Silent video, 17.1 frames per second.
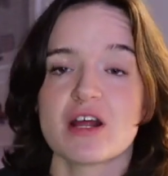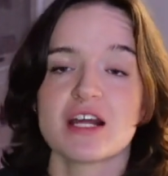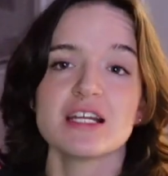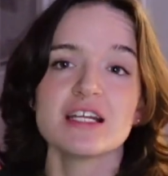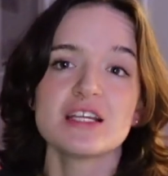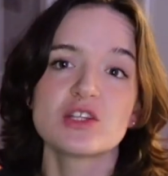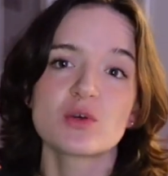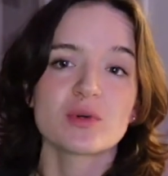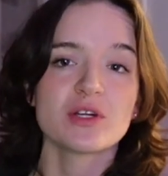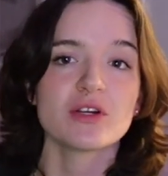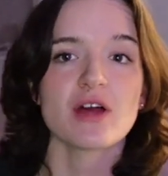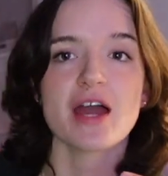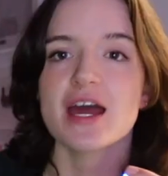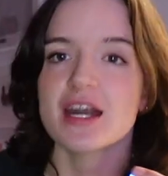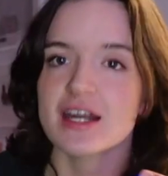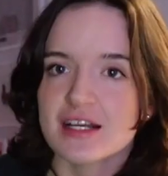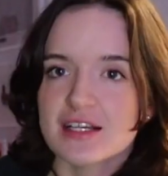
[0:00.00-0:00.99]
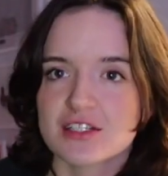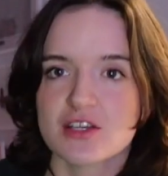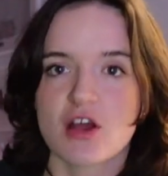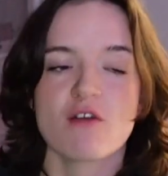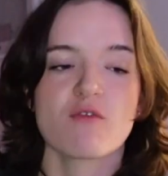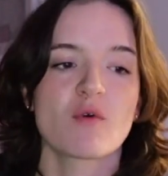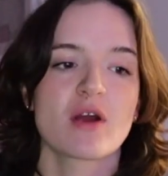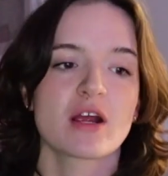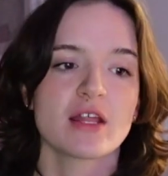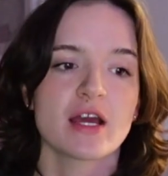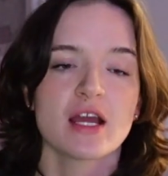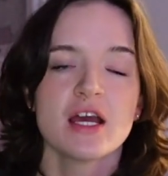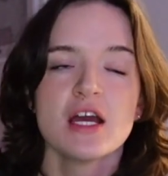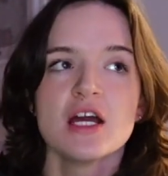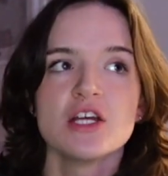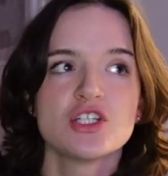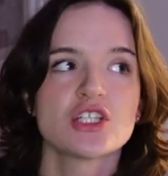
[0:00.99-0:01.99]
I need the real editing software. Like
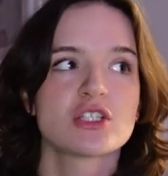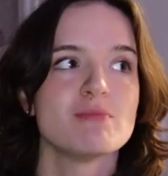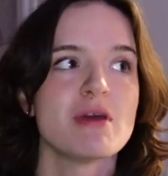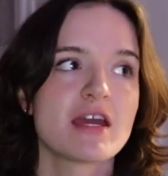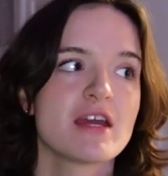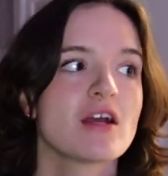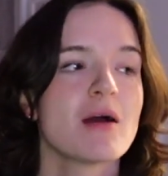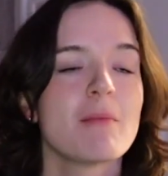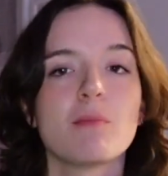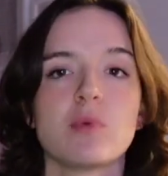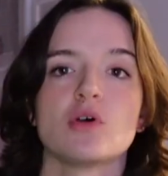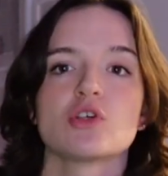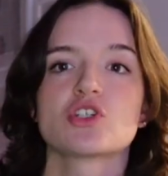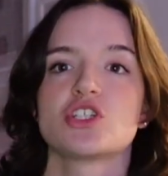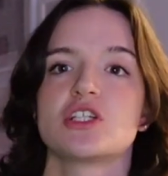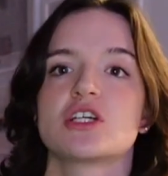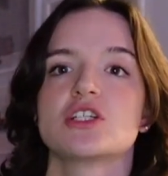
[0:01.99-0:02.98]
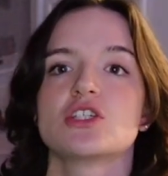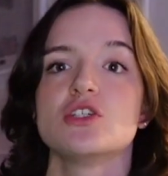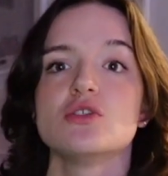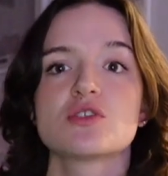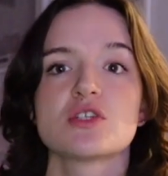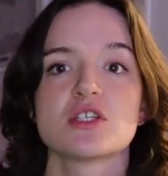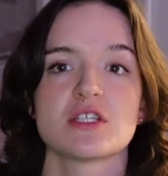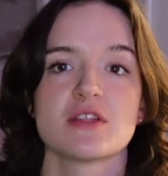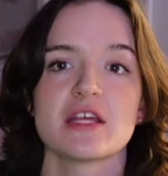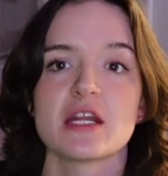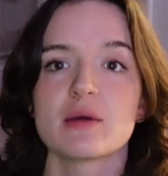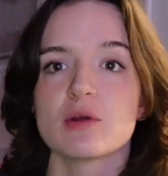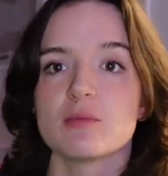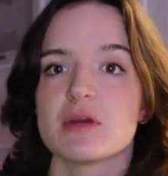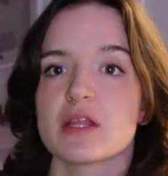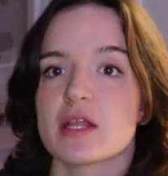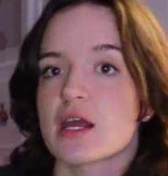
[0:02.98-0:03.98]
just making up bullshit excuses. And then it
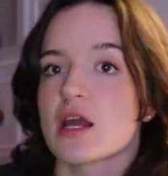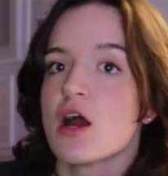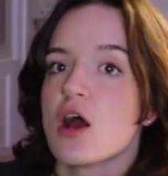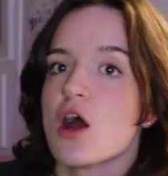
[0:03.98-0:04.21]
would be like,